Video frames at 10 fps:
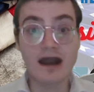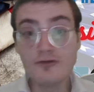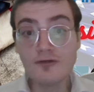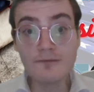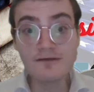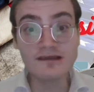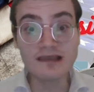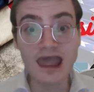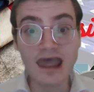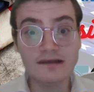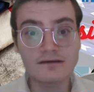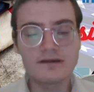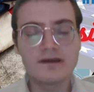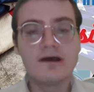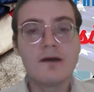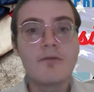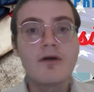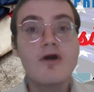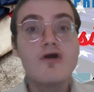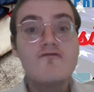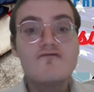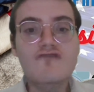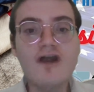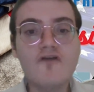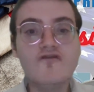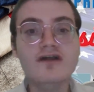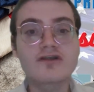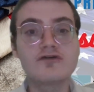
I do the best I can. Verify